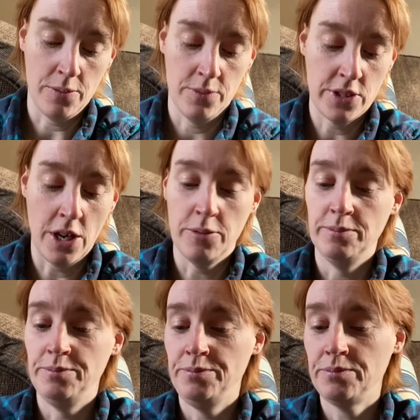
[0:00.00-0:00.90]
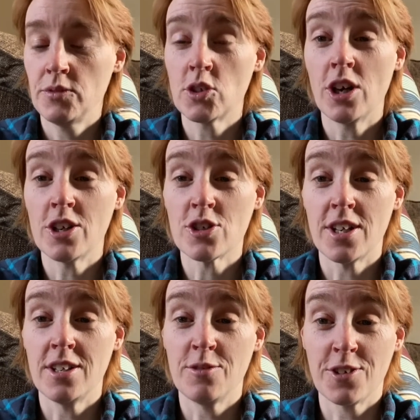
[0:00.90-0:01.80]
So, toilet
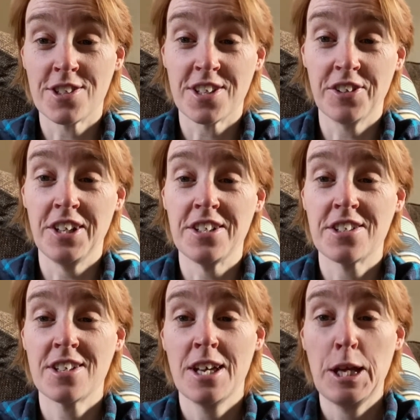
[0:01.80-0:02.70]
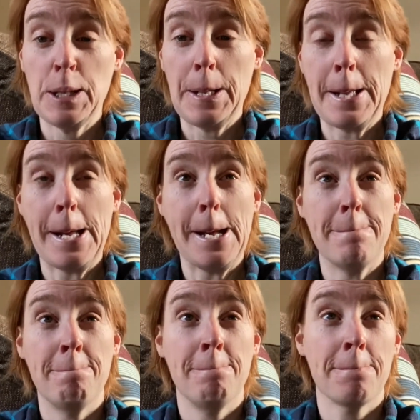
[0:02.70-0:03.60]
training, first thing on the list.
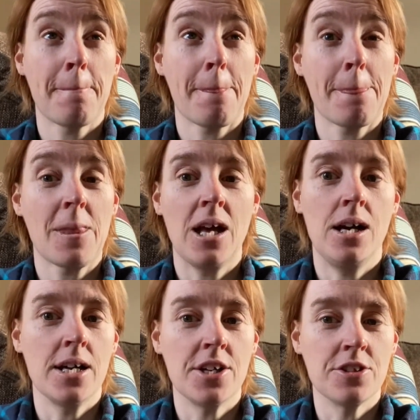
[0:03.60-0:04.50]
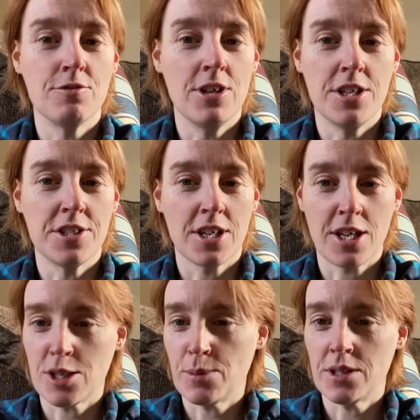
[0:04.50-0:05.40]
I had unrealistic
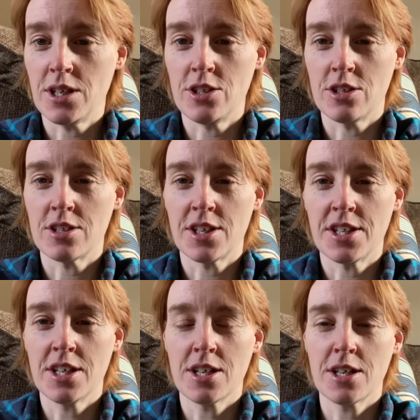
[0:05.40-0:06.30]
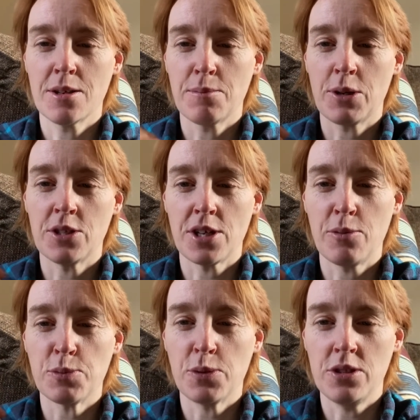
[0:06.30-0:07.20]
expectations. I think because I was
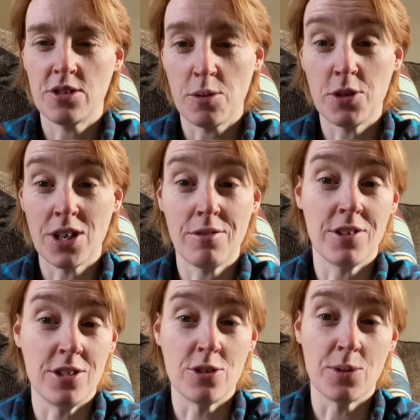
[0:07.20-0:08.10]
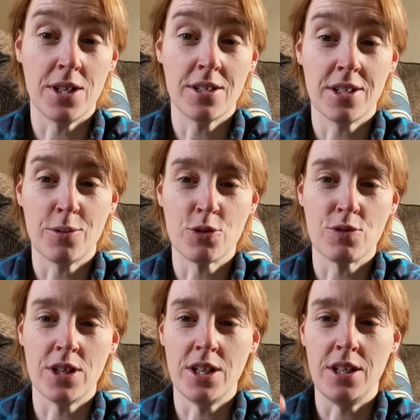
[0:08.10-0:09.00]
putting so much effort into it, and I was
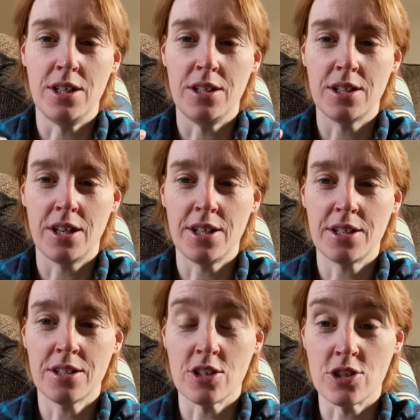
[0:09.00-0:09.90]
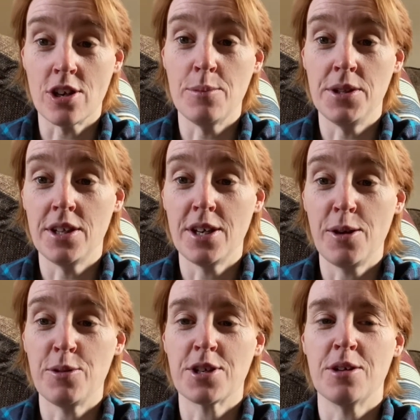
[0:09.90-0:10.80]
really like determined that he
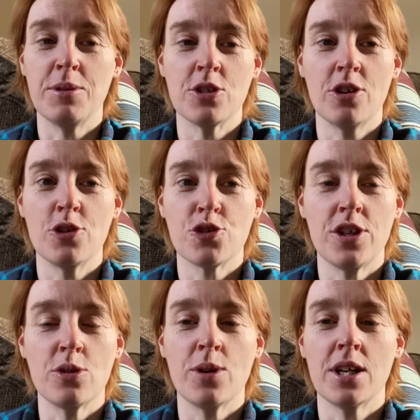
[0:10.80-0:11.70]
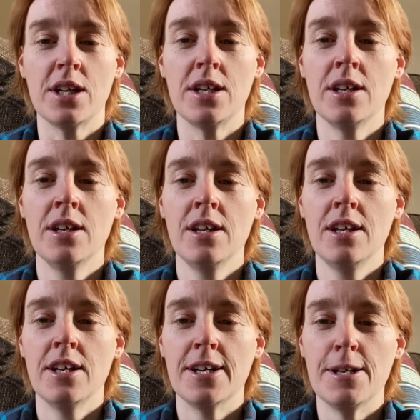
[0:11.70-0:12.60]
was going to be toilet trained quickly.
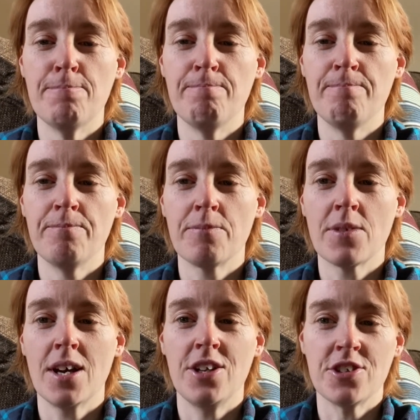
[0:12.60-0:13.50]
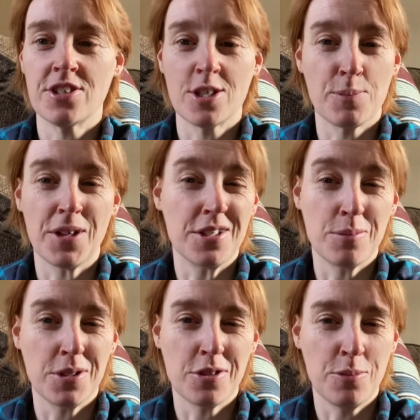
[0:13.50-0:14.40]
I just expected a
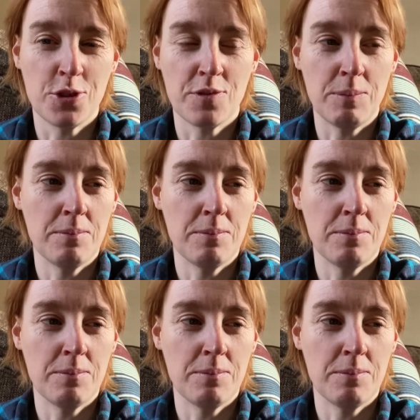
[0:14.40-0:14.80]
bit too much of him.